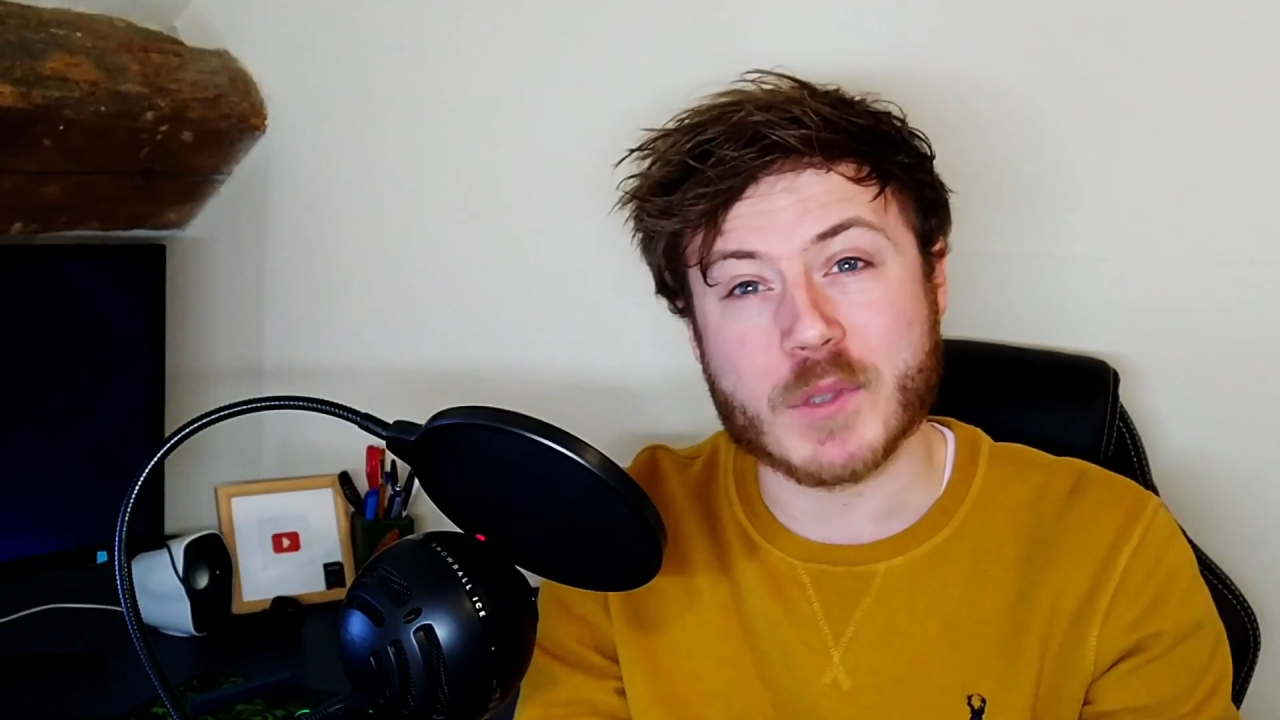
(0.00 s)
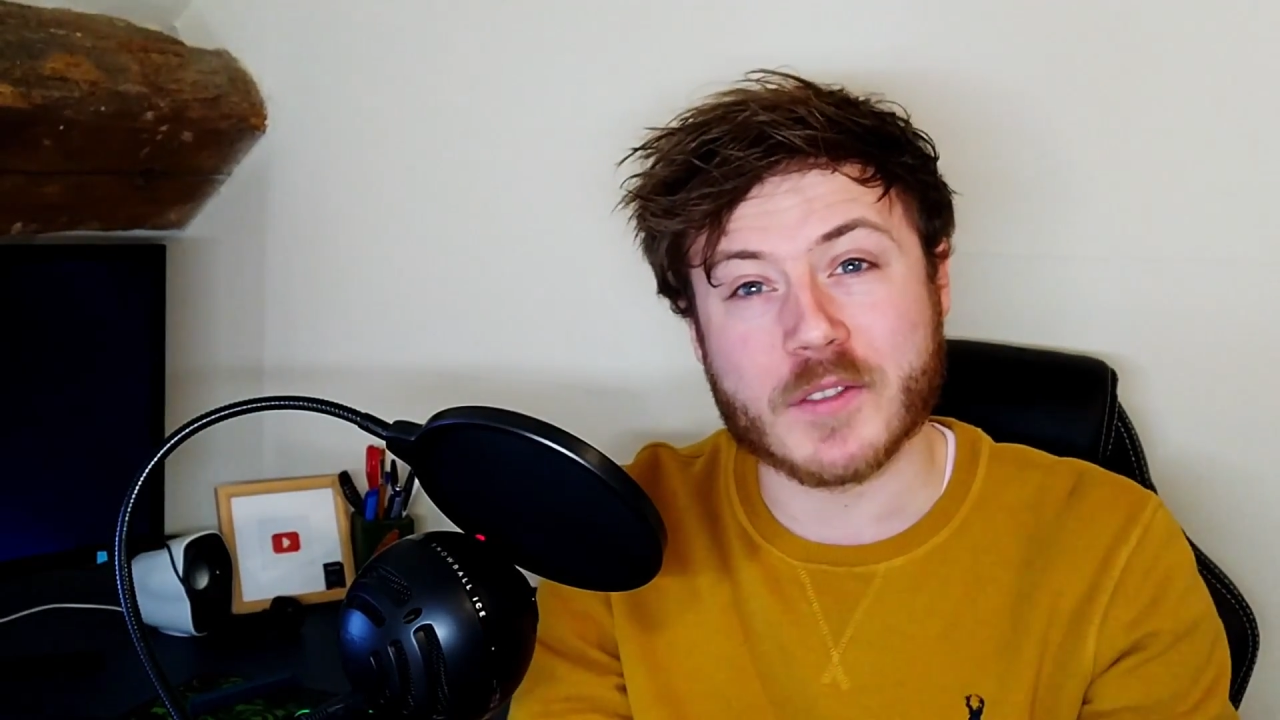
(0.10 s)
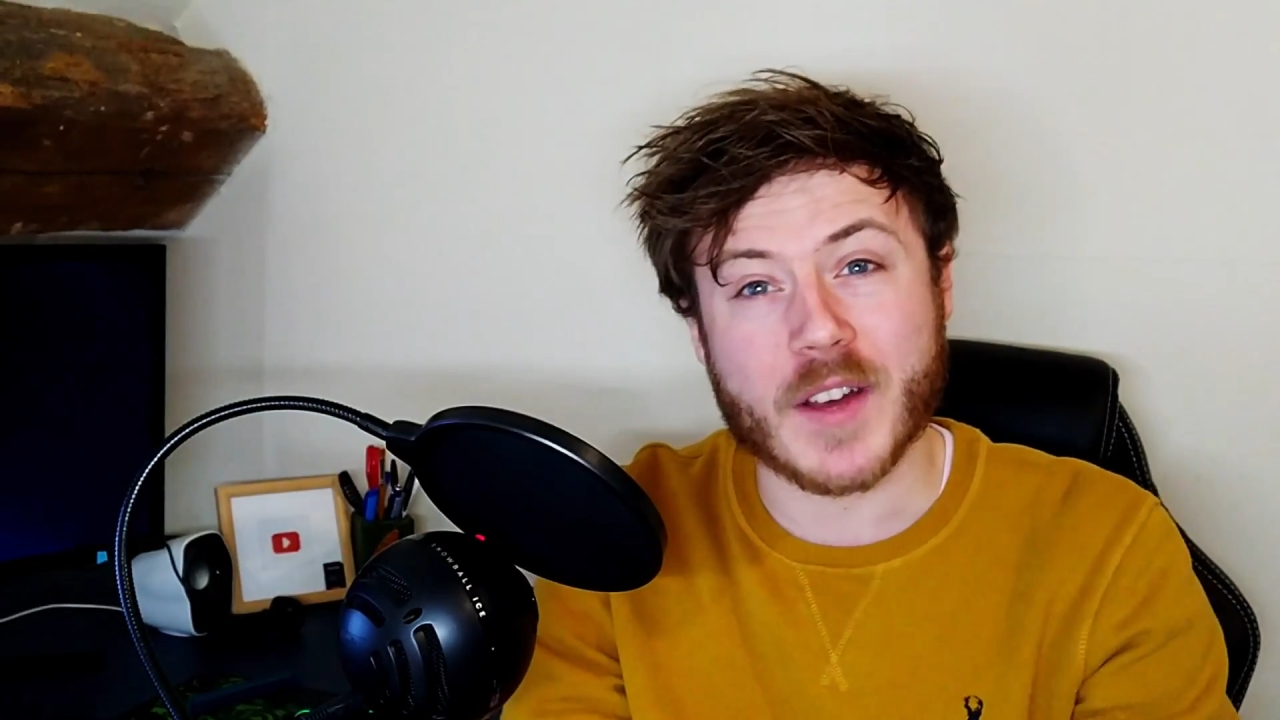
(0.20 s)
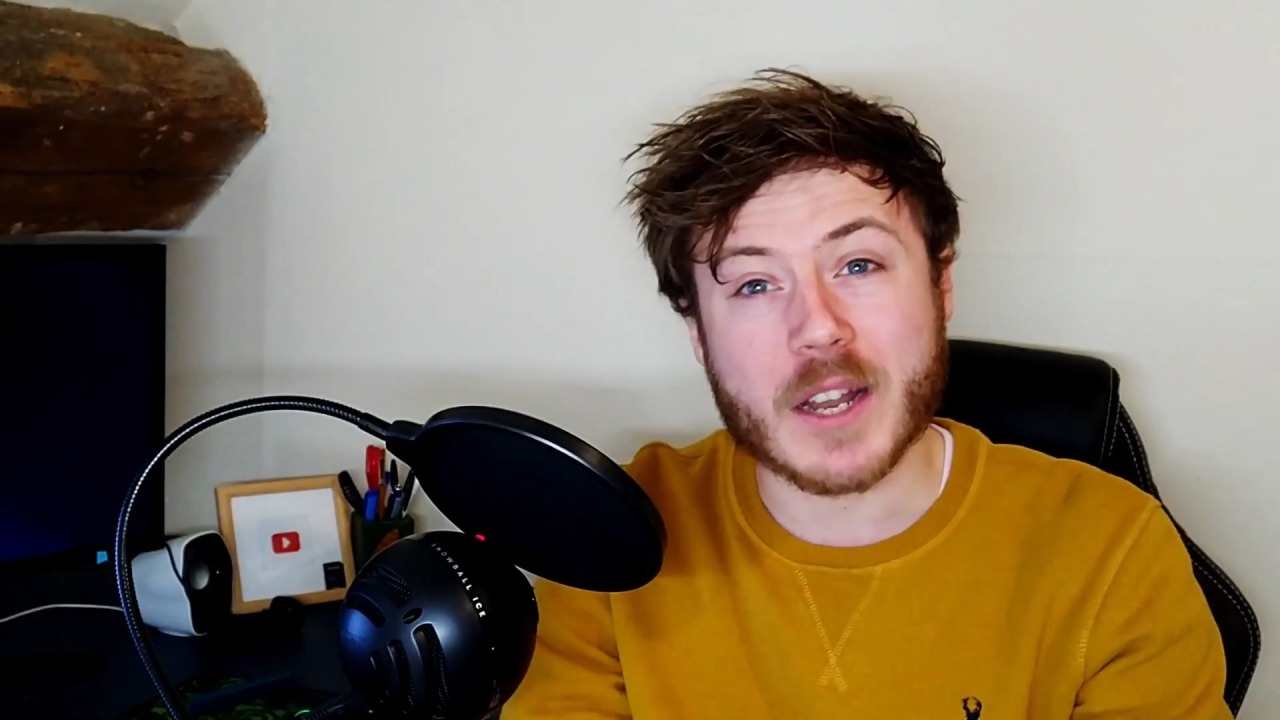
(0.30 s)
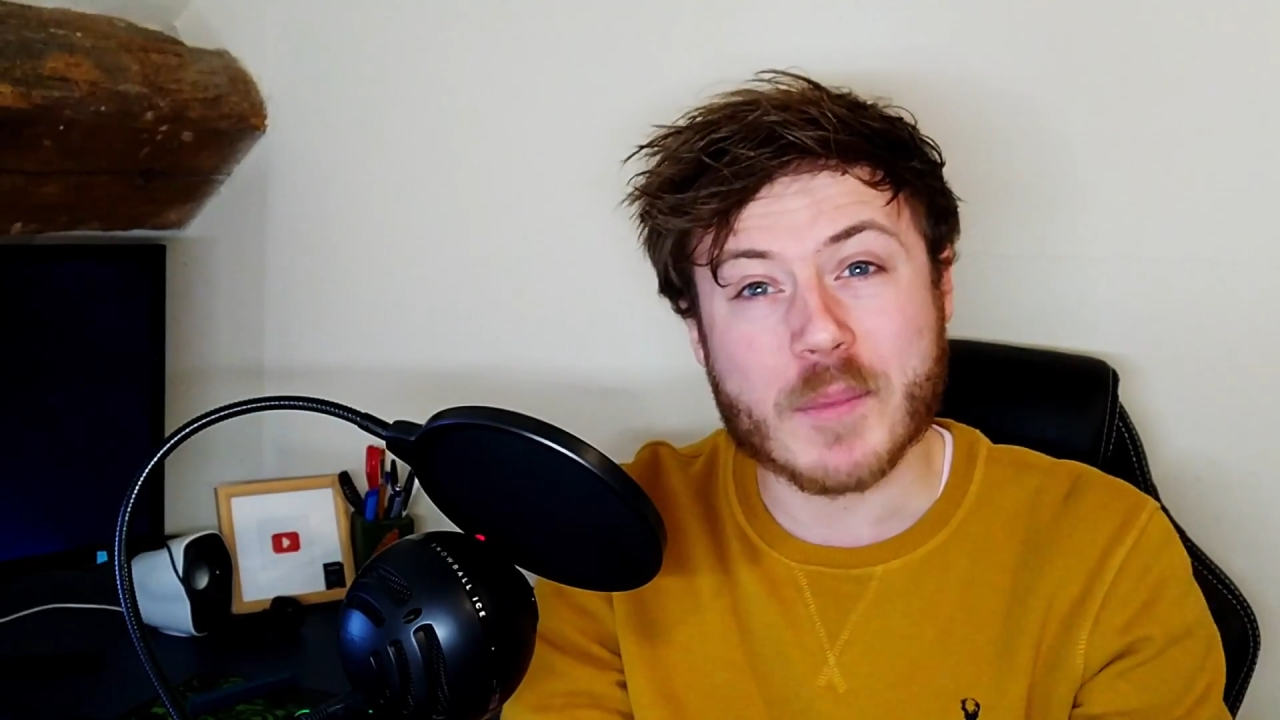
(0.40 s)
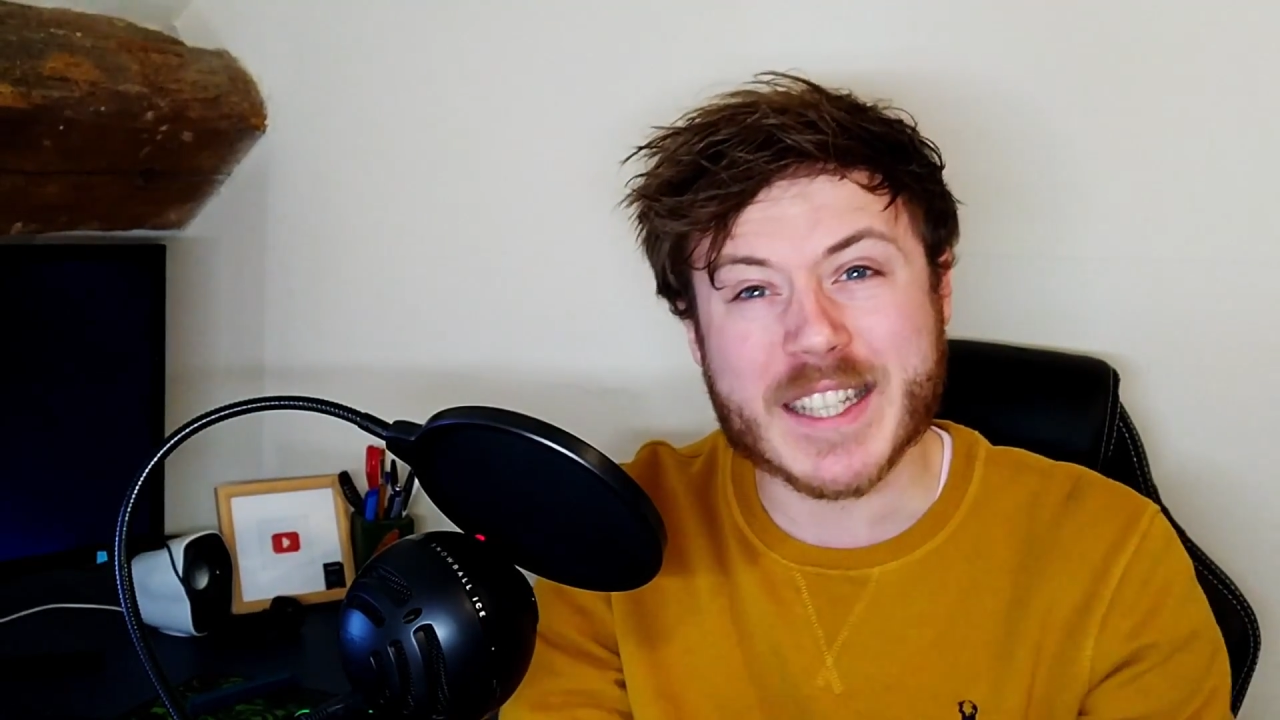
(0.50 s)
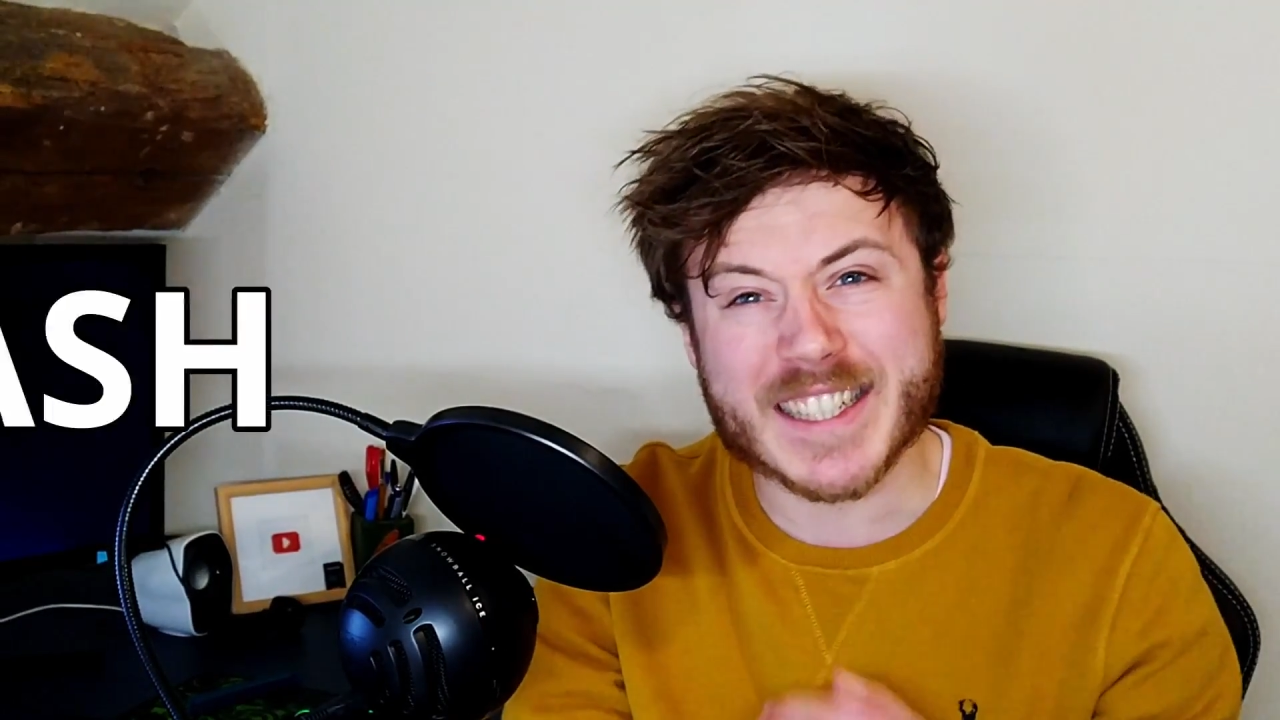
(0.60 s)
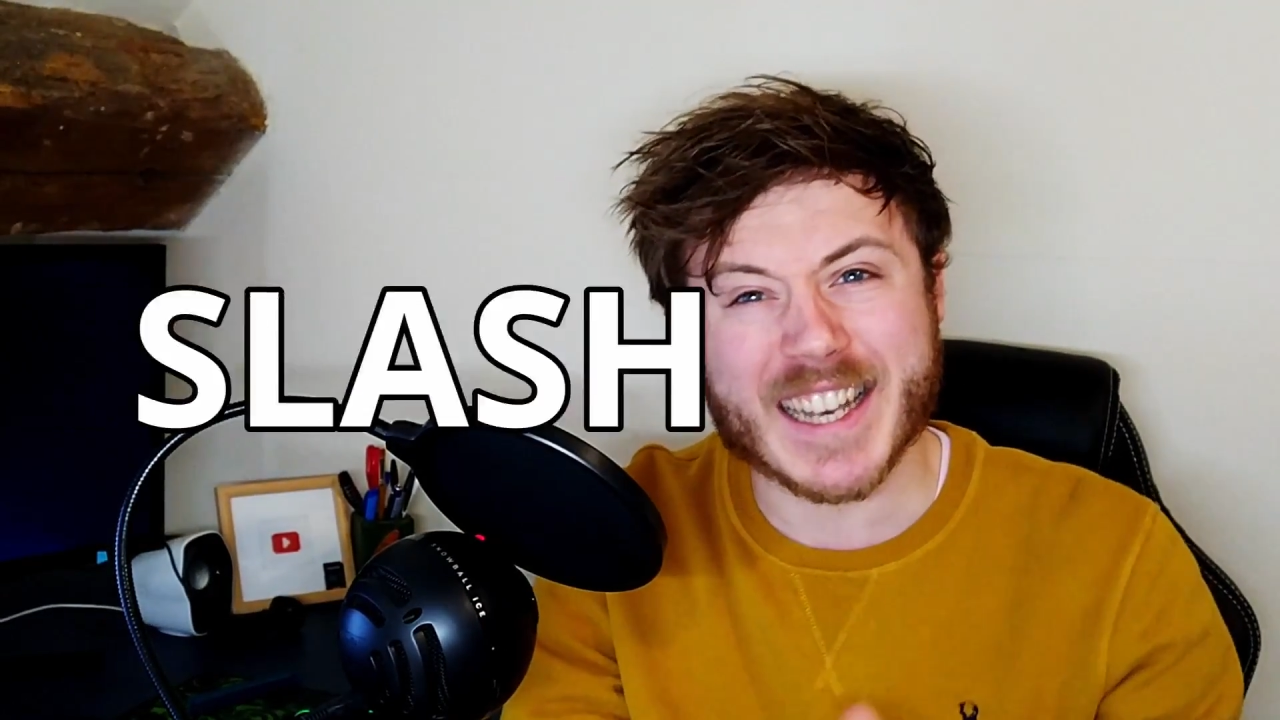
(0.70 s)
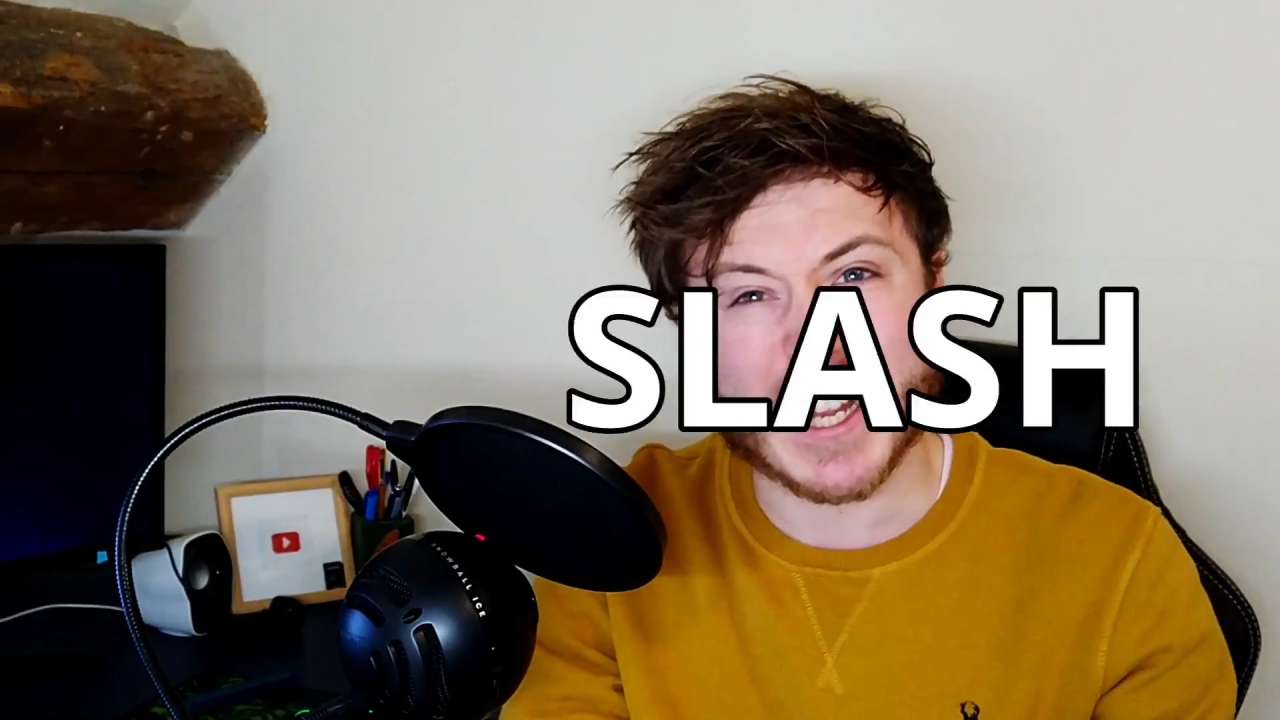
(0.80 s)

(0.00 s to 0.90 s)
development